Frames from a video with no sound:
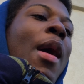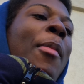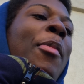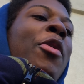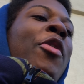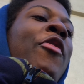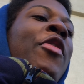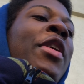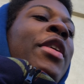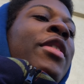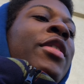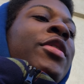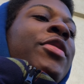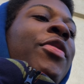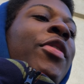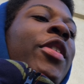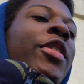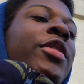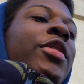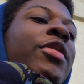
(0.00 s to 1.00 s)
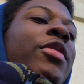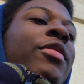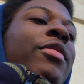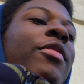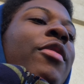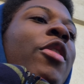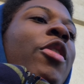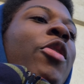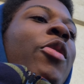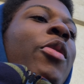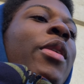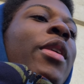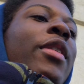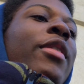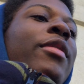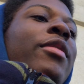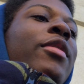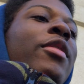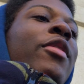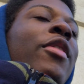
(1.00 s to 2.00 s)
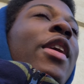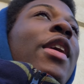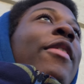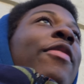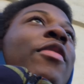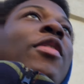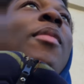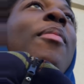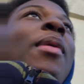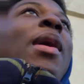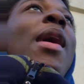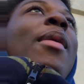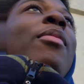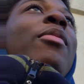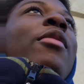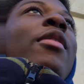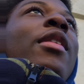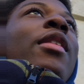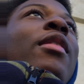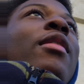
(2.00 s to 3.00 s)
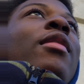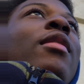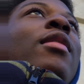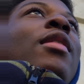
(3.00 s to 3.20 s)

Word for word: I'm gonna read this verse real quick right? From the Bible, right?